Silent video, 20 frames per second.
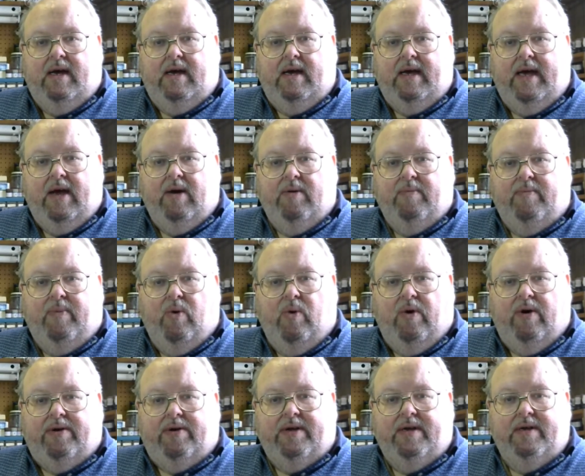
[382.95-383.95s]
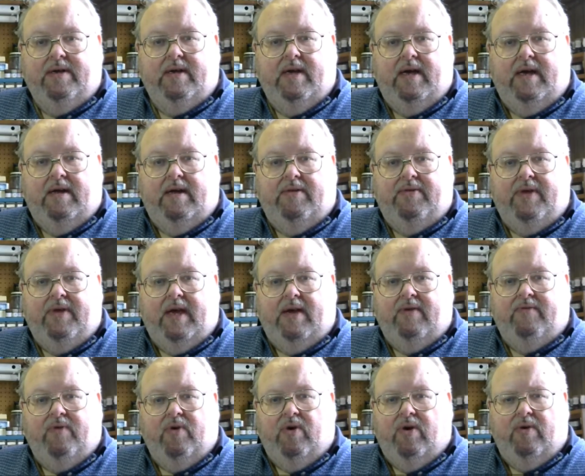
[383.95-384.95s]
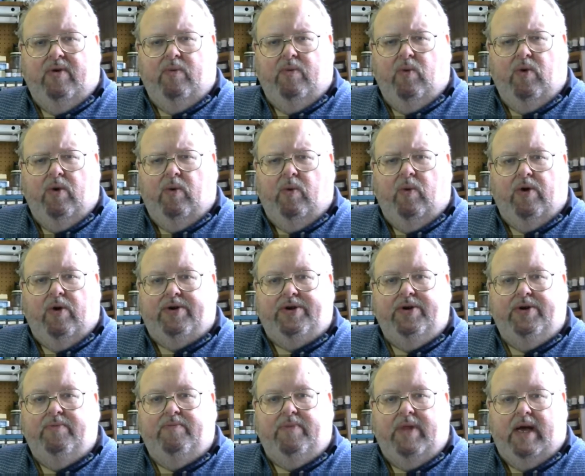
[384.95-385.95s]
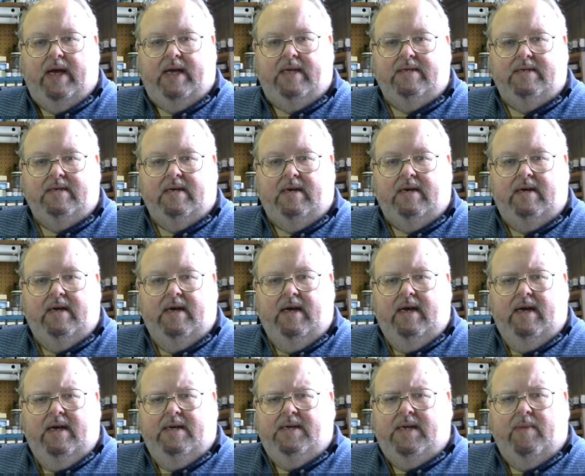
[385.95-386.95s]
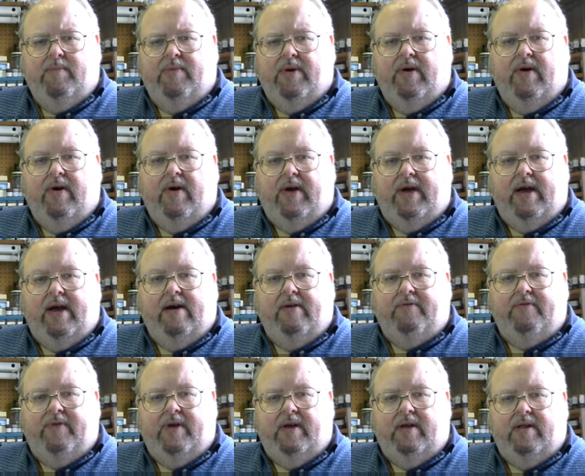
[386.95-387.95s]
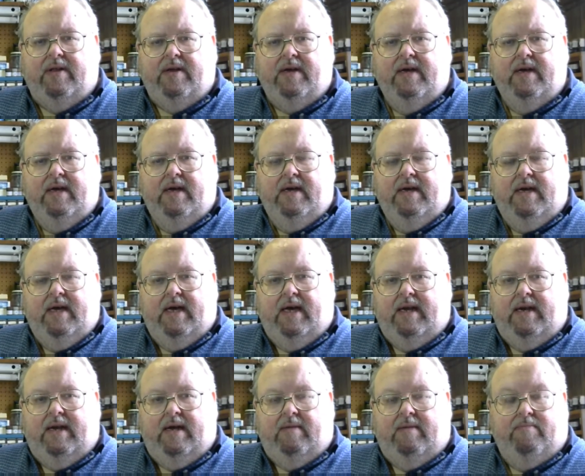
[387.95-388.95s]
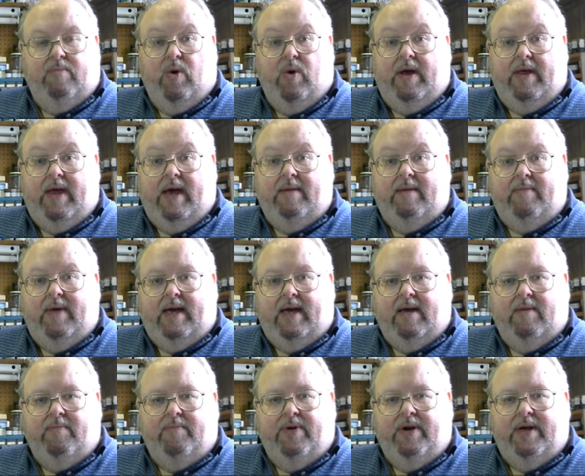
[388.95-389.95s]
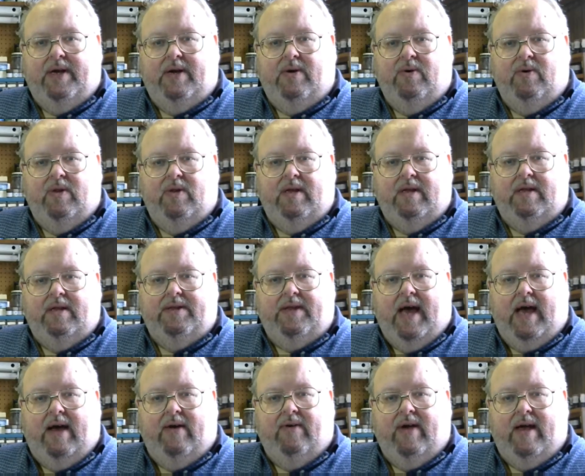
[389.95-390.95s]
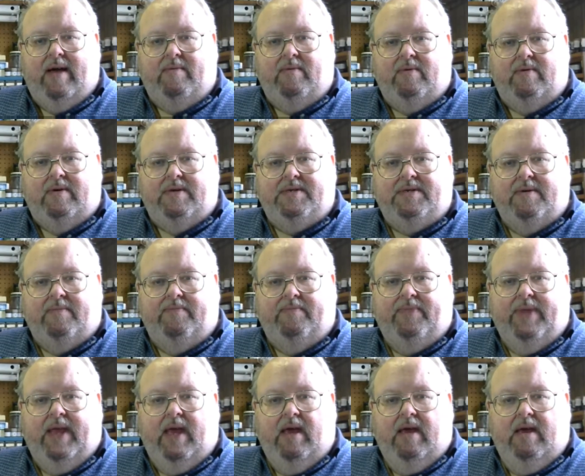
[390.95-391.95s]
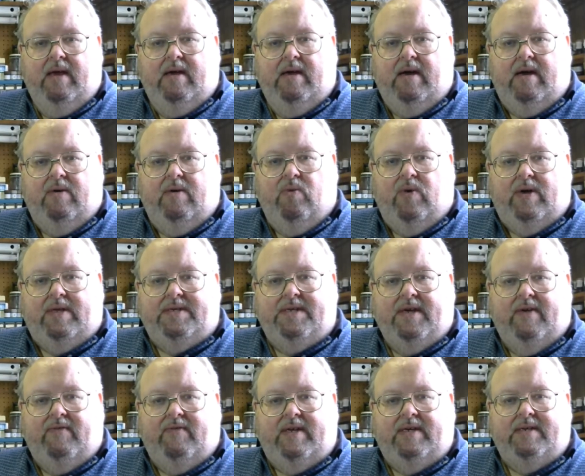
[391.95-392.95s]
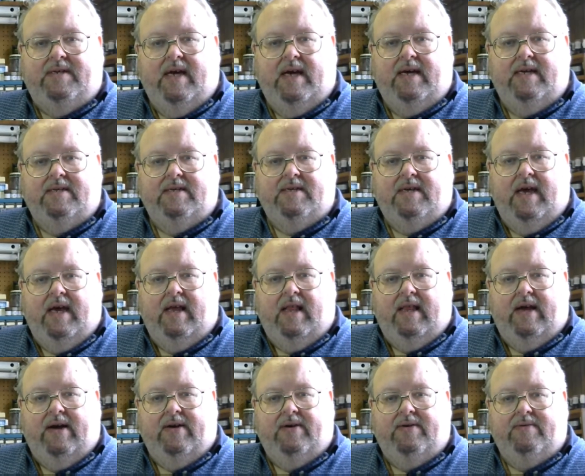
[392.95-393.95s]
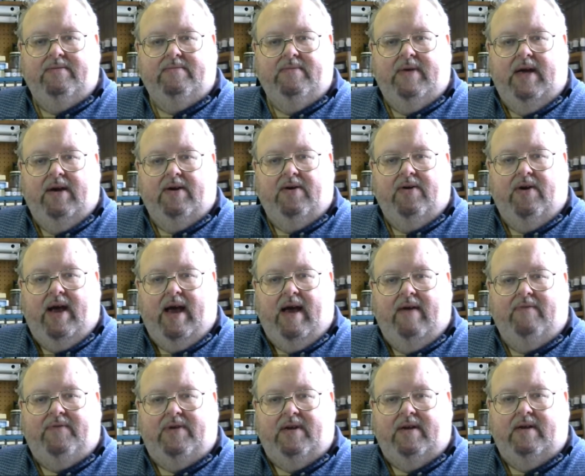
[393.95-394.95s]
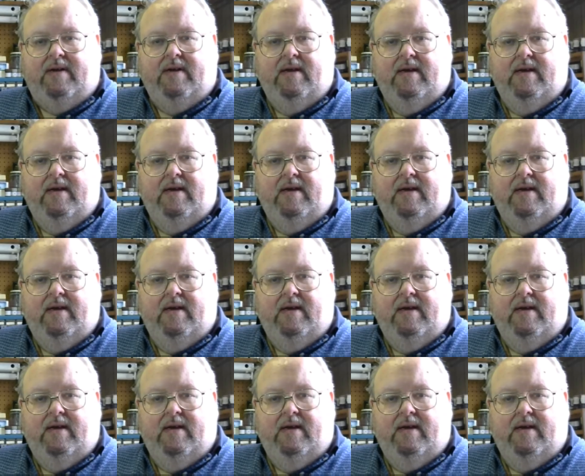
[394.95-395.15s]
airport thing for World War II planes, a temporary airfield. And boy, that'd make a pretty cool little diorama with some 1/72nd scale aircraft. And